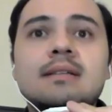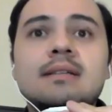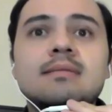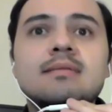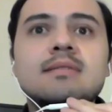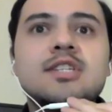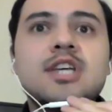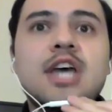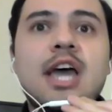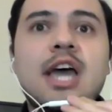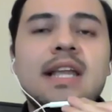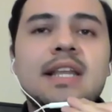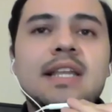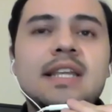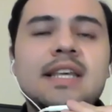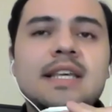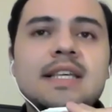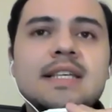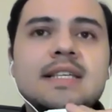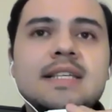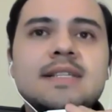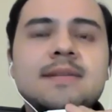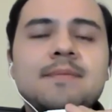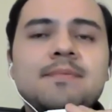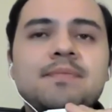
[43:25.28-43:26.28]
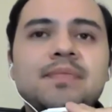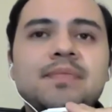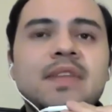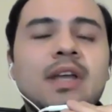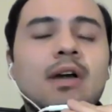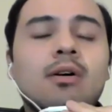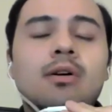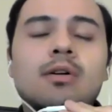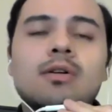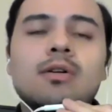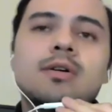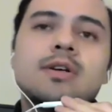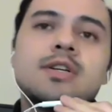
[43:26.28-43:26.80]
Chinese
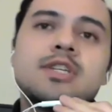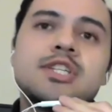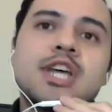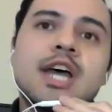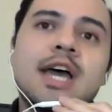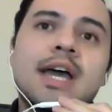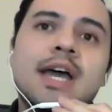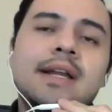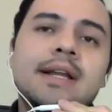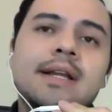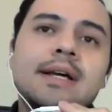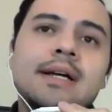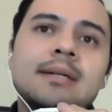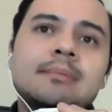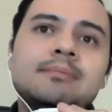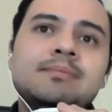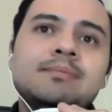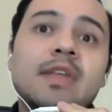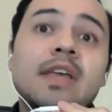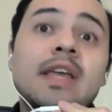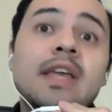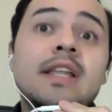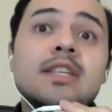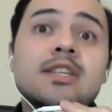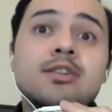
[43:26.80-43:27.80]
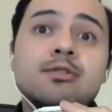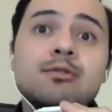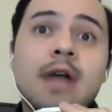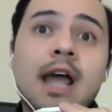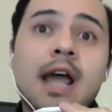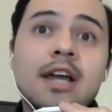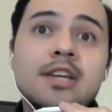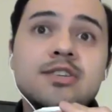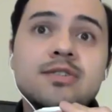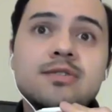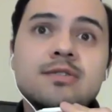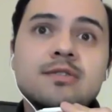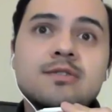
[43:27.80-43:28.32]
or China
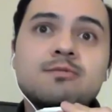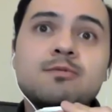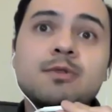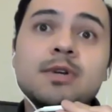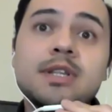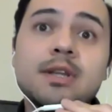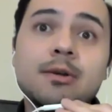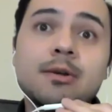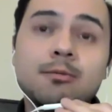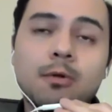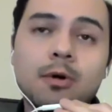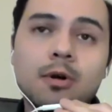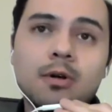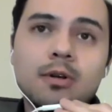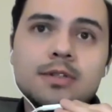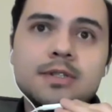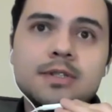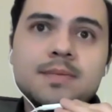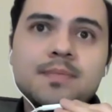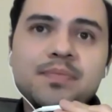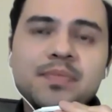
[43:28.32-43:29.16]
interactions with the world.